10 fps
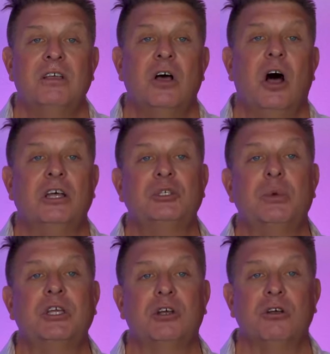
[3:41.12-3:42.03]
Also
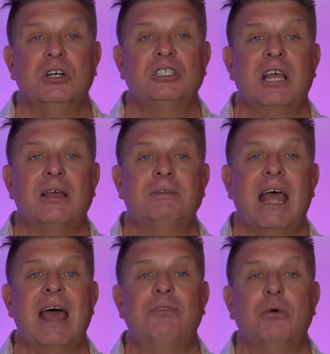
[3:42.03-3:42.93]
encourage them to
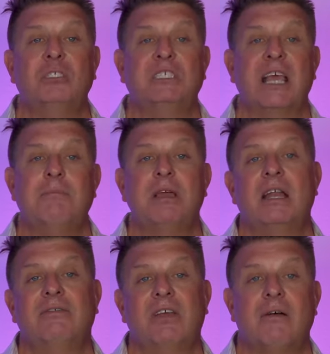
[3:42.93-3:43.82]
have those same
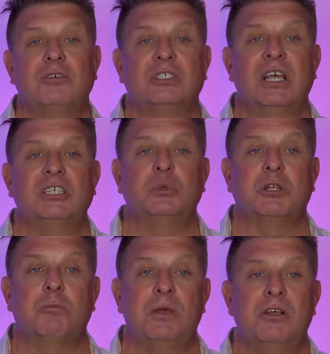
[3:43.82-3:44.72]
kind of conversations with
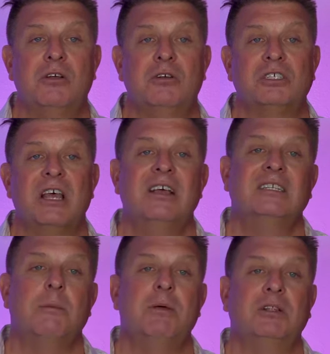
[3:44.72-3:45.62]
their peers
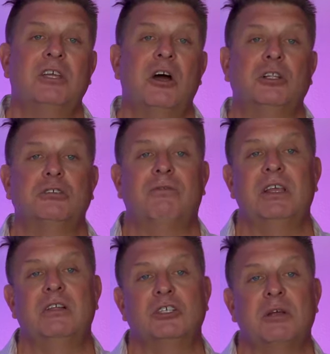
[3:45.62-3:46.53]
to build a culture of
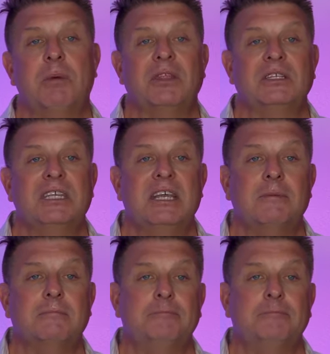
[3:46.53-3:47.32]
leadership on the team.